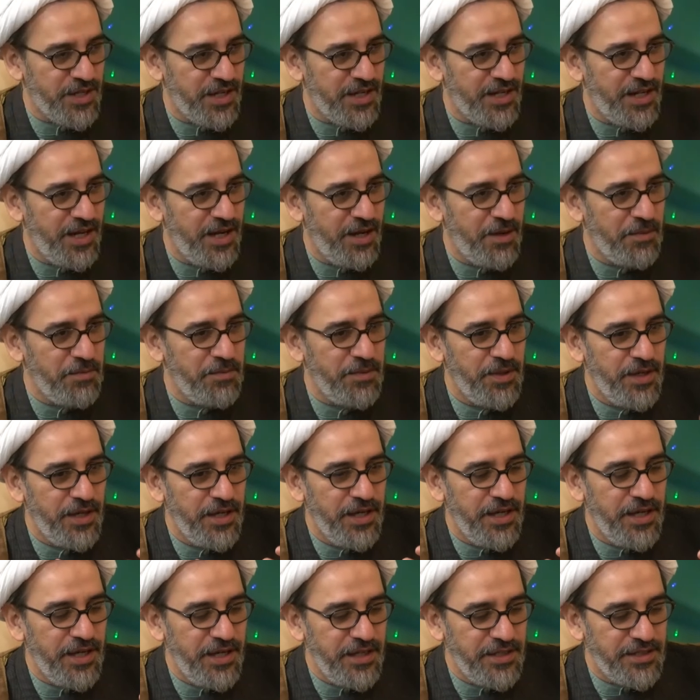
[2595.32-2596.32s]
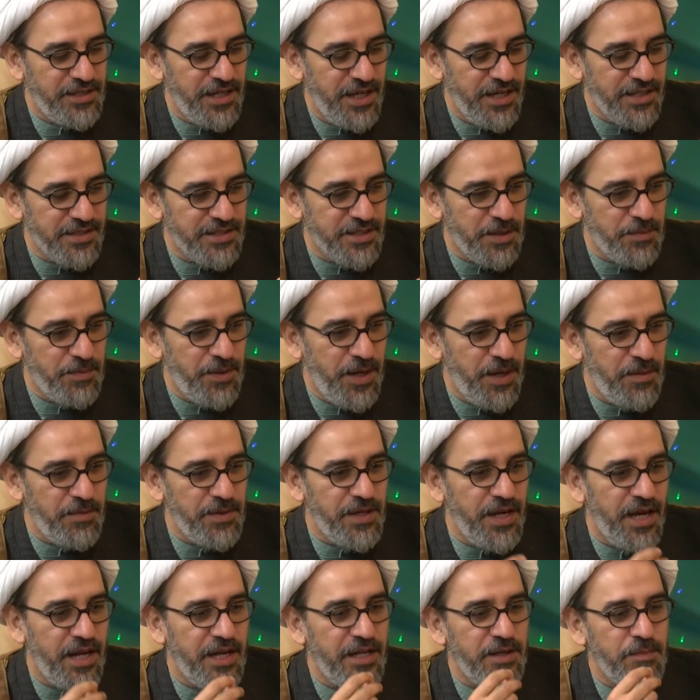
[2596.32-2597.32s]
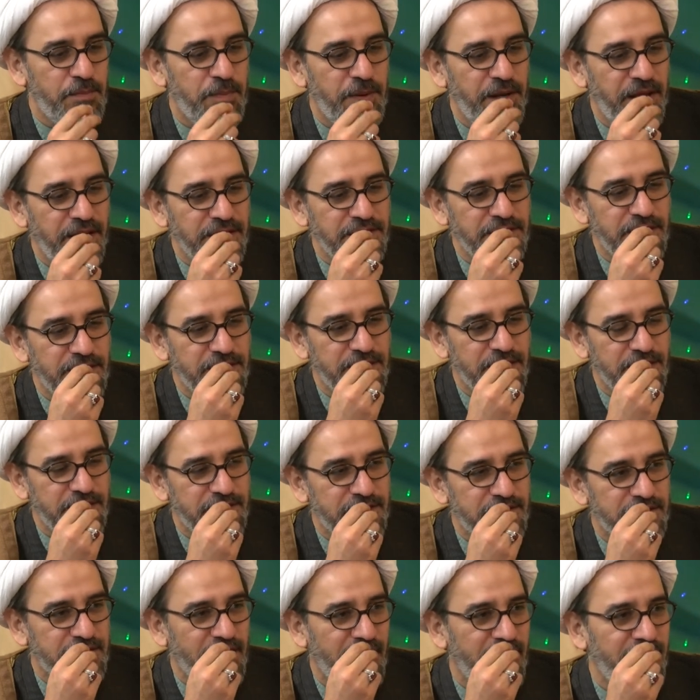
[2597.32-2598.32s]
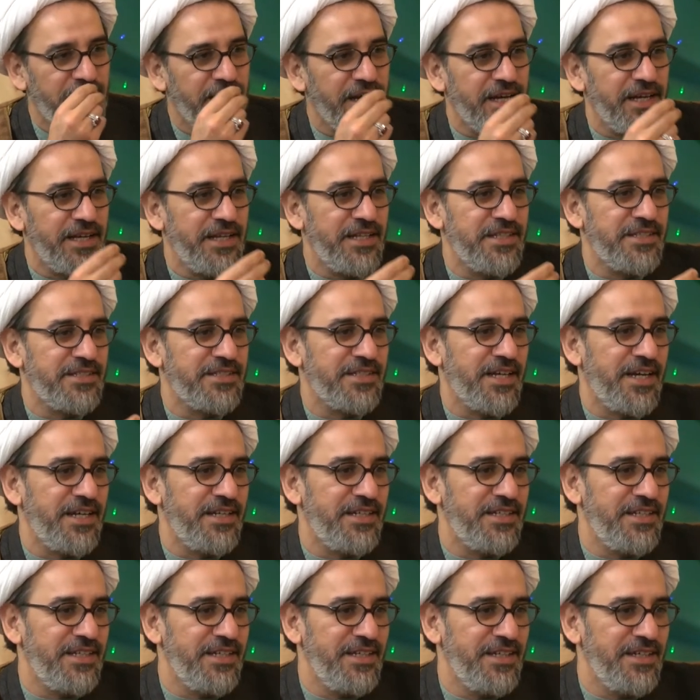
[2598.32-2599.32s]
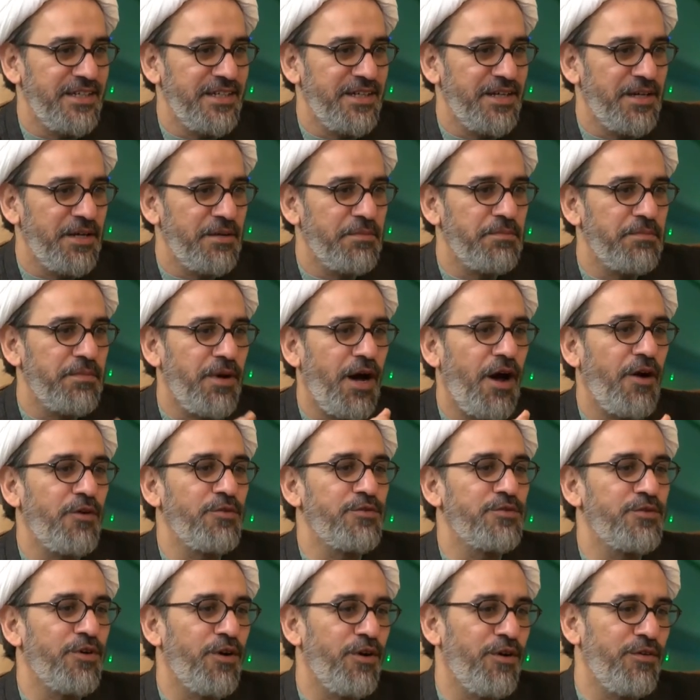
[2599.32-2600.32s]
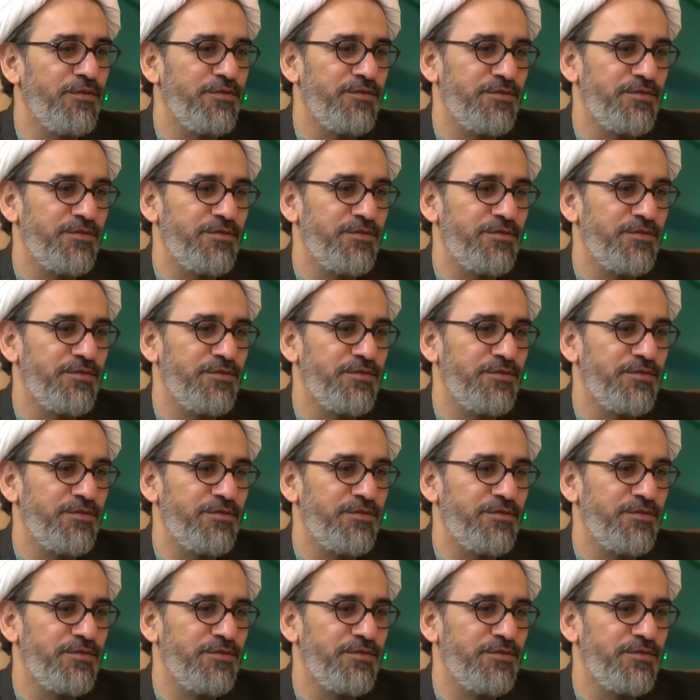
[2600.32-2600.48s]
sallam, he takes the baby and he places his tongue inside the mouth of